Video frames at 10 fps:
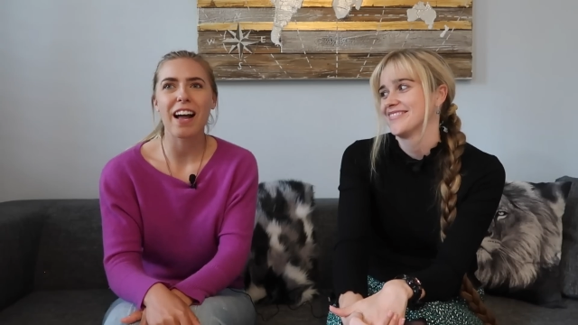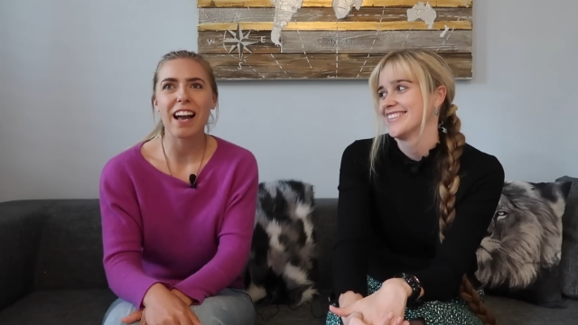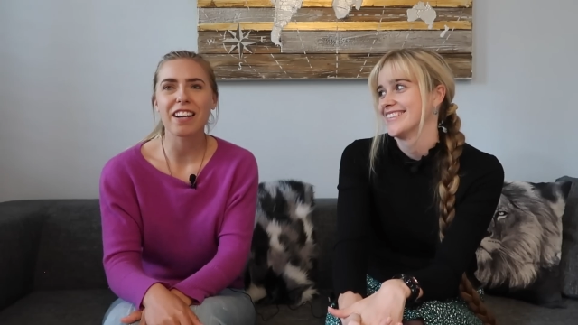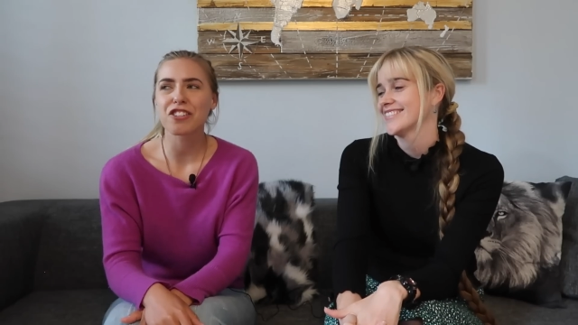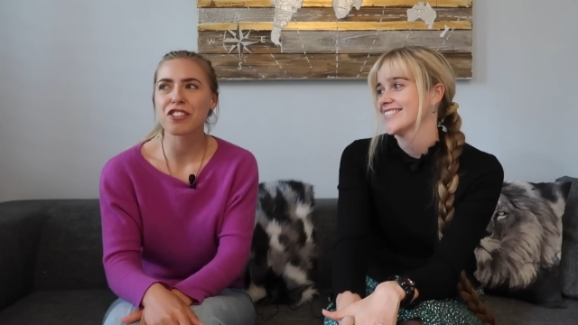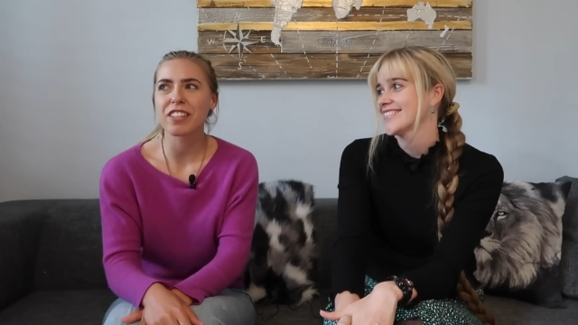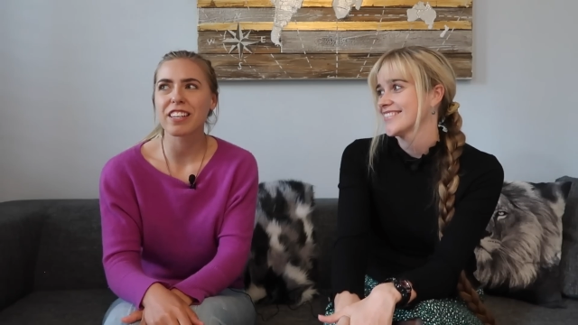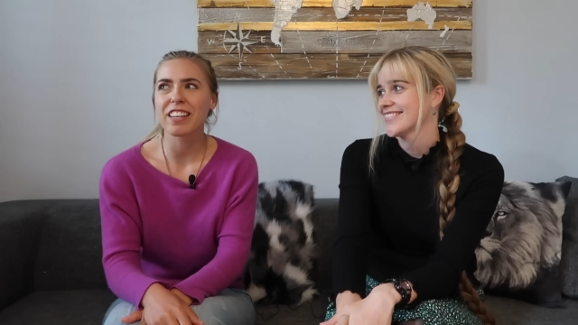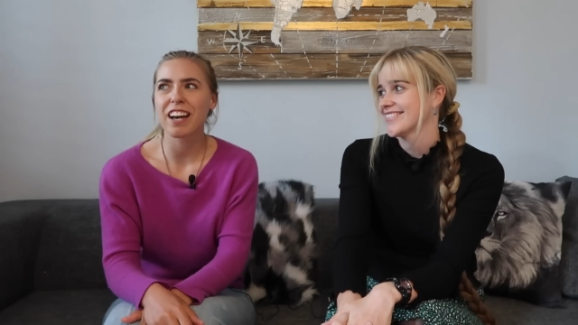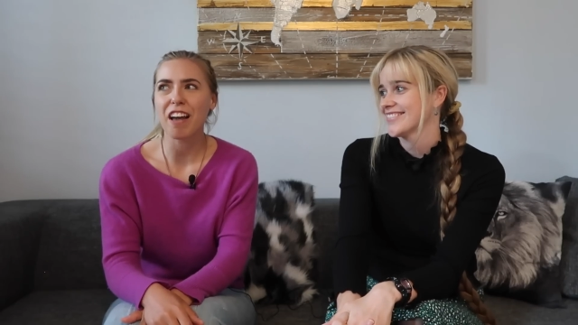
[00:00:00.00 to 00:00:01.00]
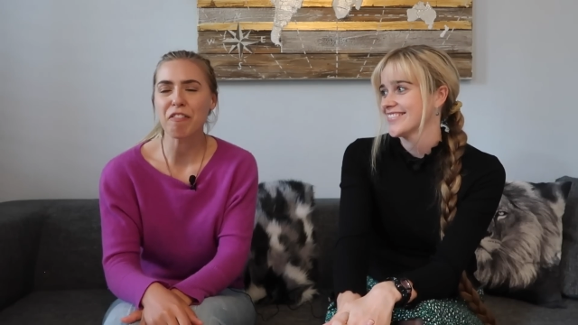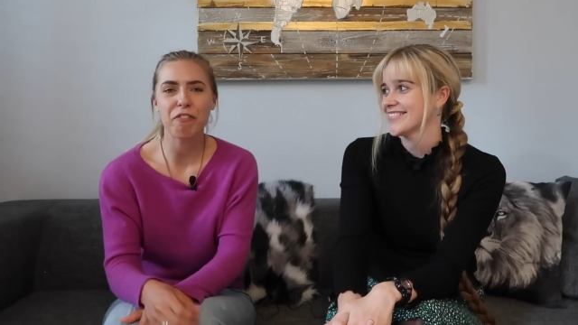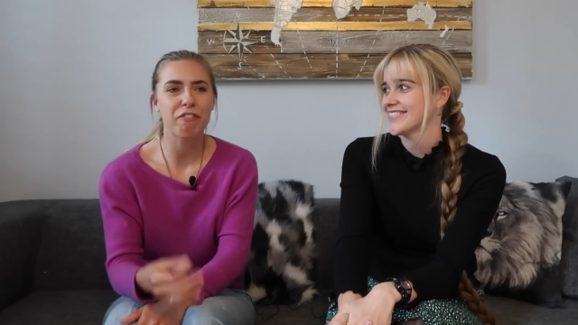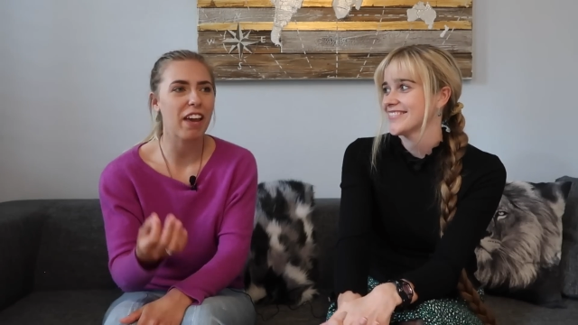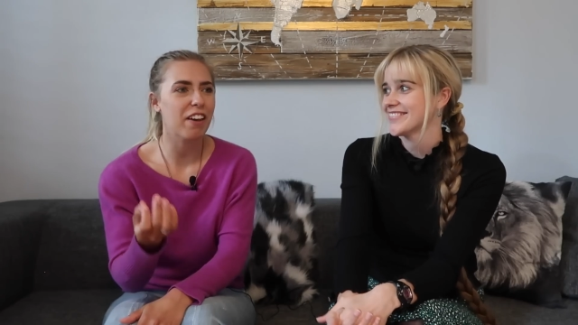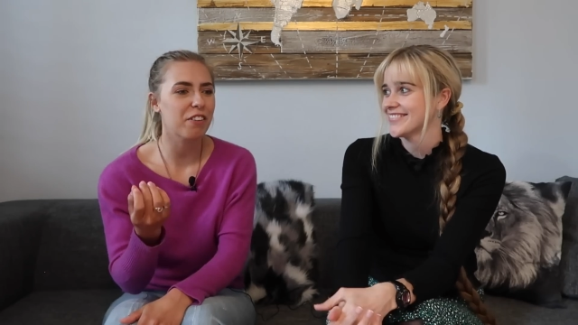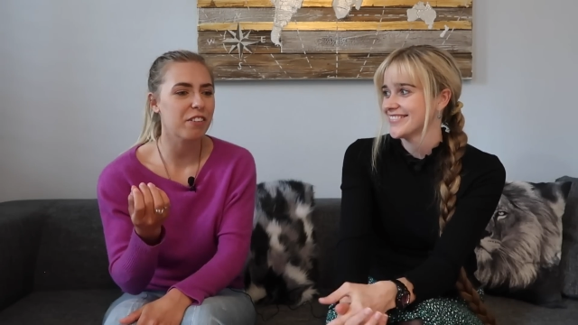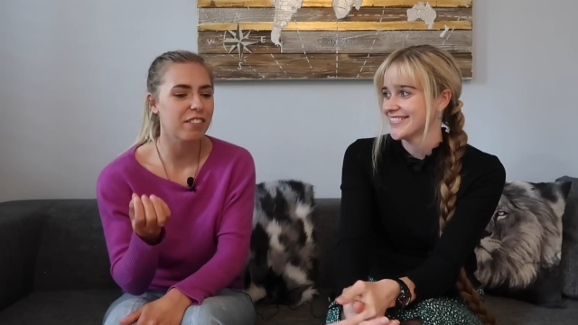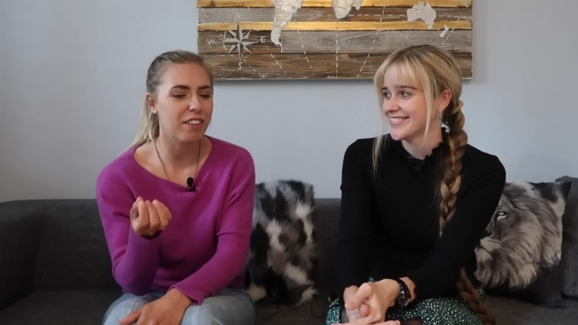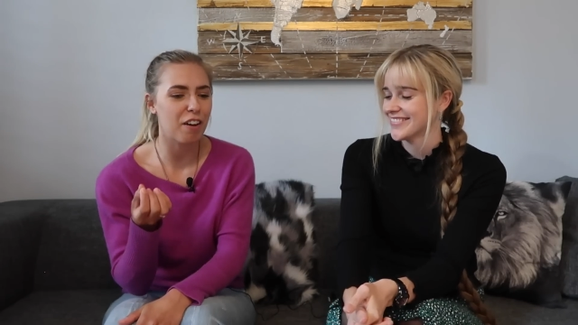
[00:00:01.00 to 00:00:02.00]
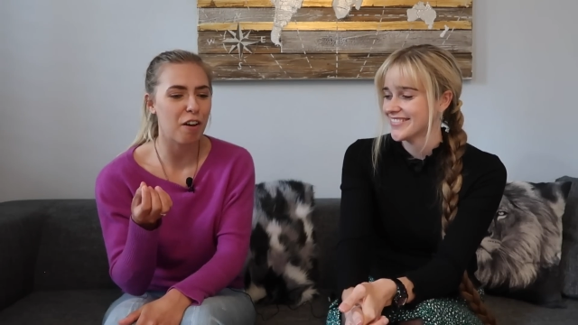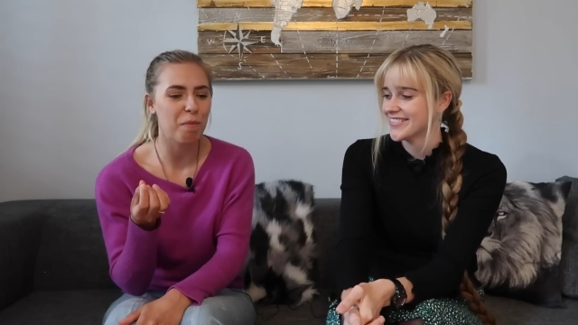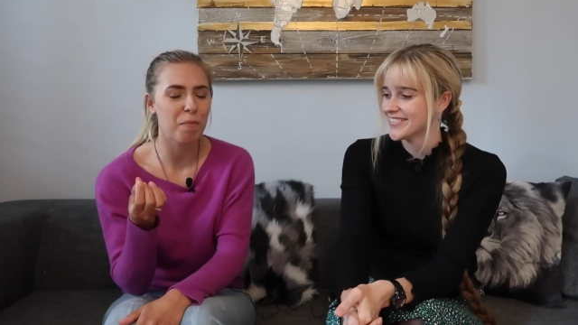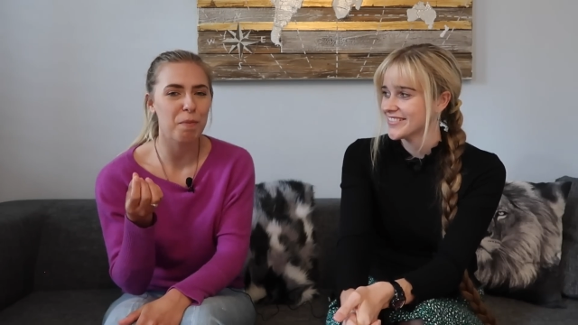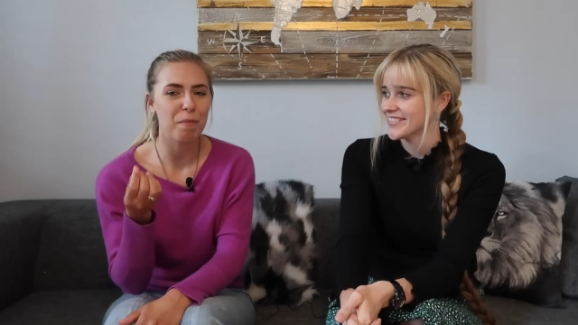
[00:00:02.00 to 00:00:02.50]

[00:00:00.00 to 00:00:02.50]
Speaker 1: I actually, I failed um,